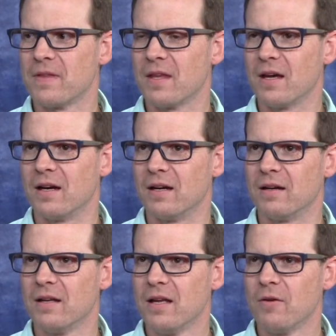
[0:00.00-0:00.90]

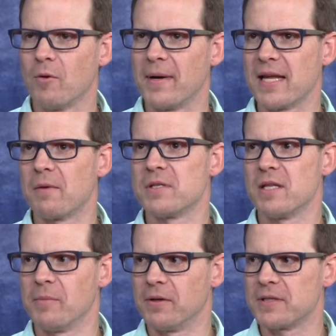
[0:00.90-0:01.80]
Uh, my dad was
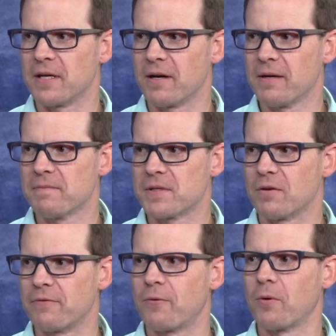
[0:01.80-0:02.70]
in the military,
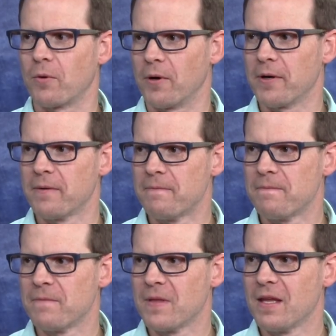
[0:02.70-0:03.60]
so yeah. Fort Ord.
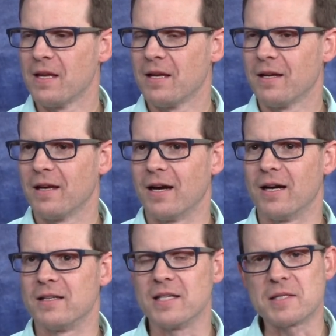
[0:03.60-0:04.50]
Oh, down there, yeah.
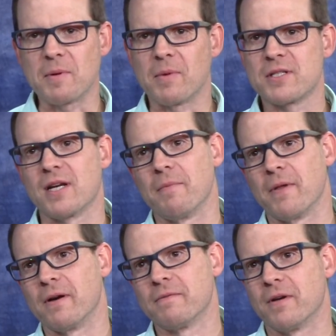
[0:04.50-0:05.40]
I uh, didn't spend much time
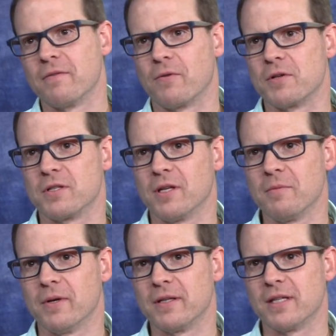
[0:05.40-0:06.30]
there,
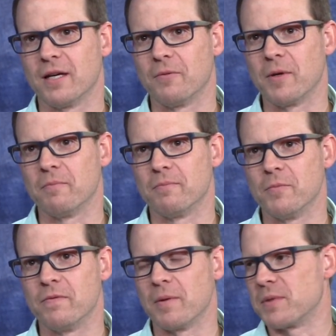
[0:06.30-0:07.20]
unfortunately, but uh, we
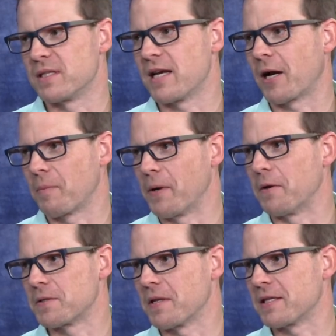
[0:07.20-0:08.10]
moved up to
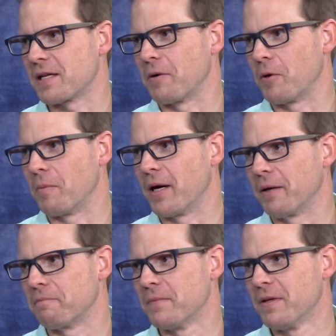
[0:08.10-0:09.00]
Sacramento, so that's kind of where
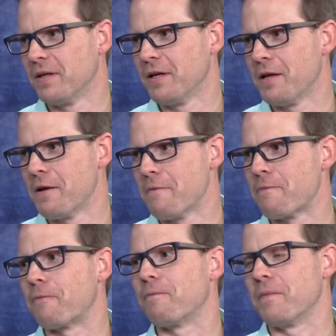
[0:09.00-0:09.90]
my. That's where you
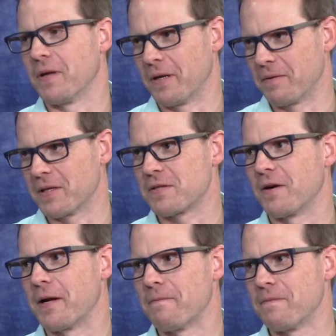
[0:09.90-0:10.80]
grew up. Yeah, and, that's
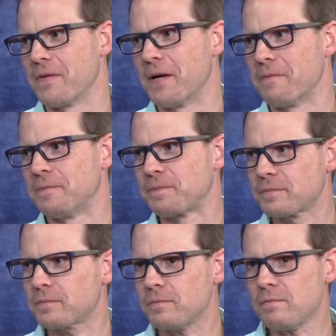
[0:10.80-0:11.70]
right. And yep. were they
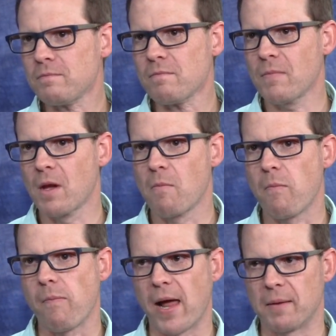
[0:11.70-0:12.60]
LDS, your family?
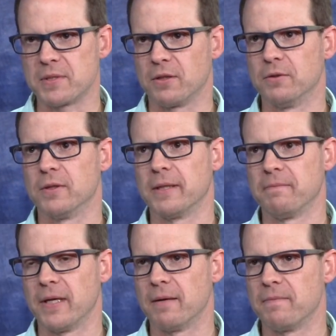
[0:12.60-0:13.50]
Absolutely.
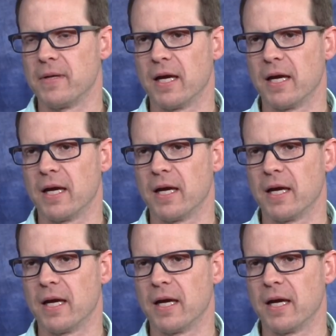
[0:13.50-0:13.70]
Yeah. Yep. Oh, yeah. yeah,